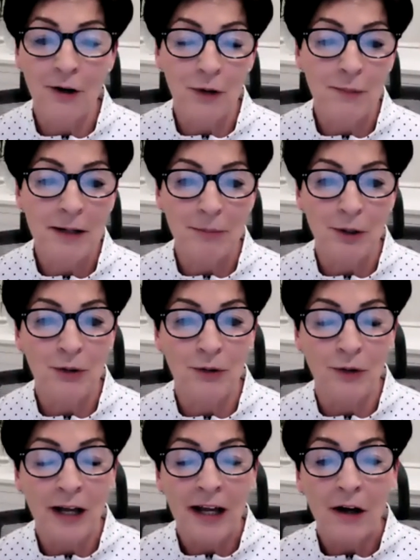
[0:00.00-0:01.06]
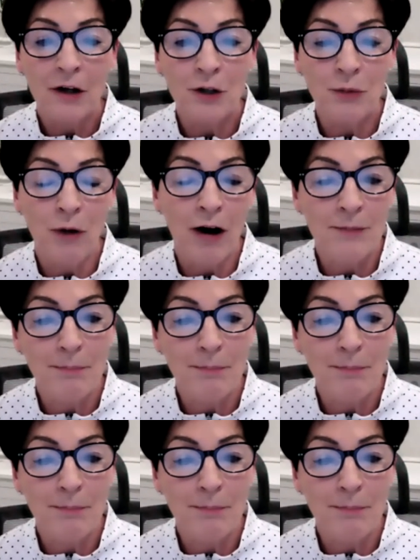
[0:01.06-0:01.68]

with people who are